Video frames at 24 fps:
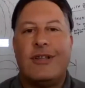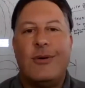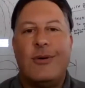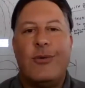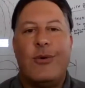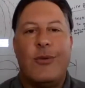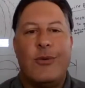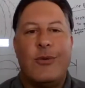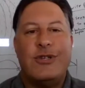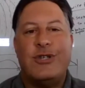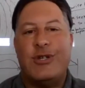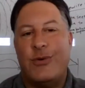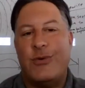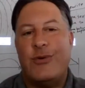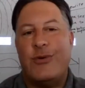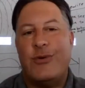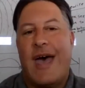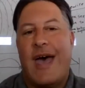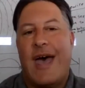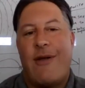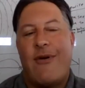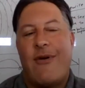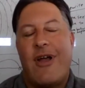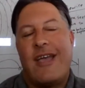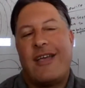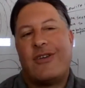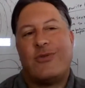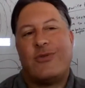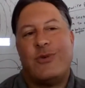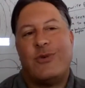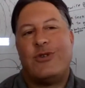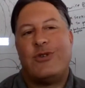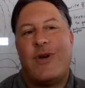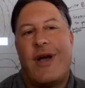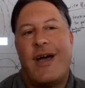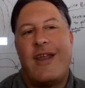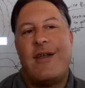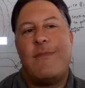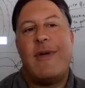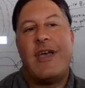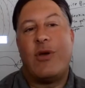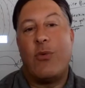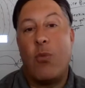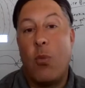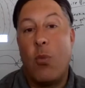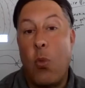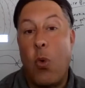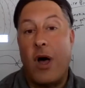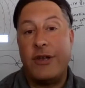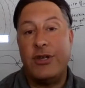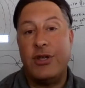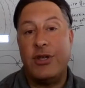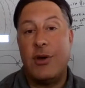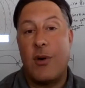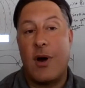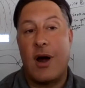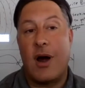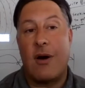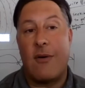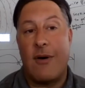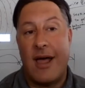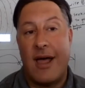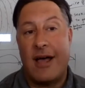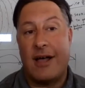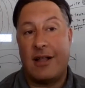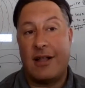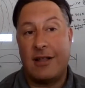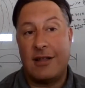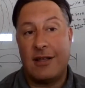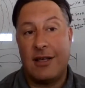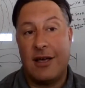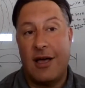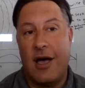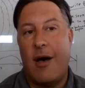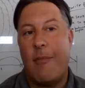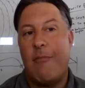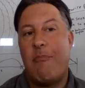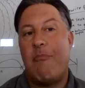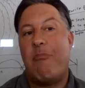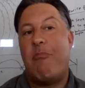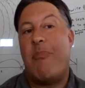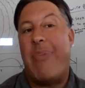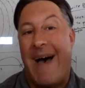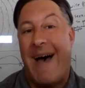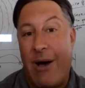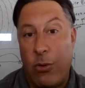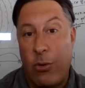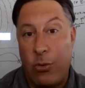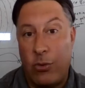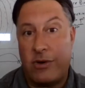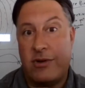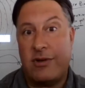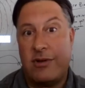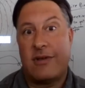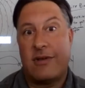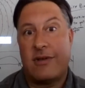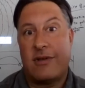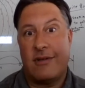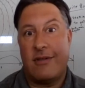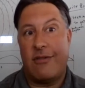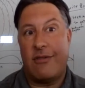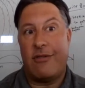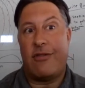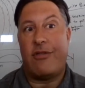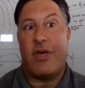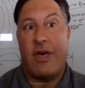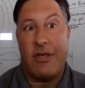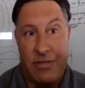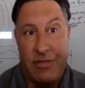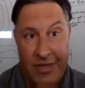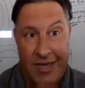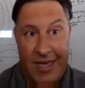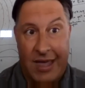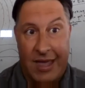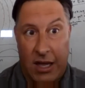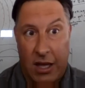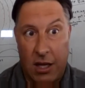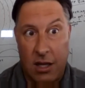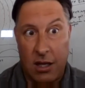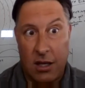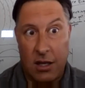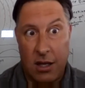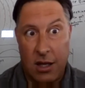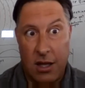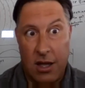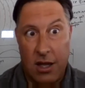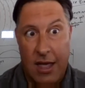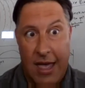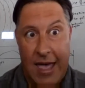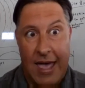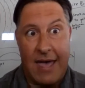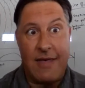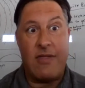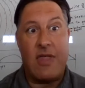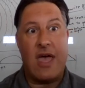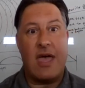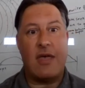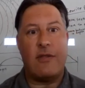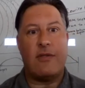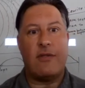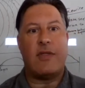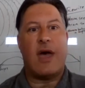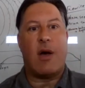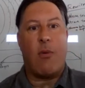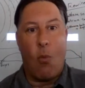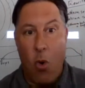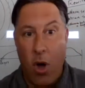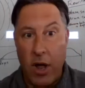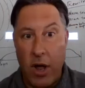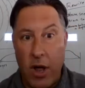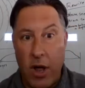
we would do that, right? Because we try to make one URL about the thing. And then that one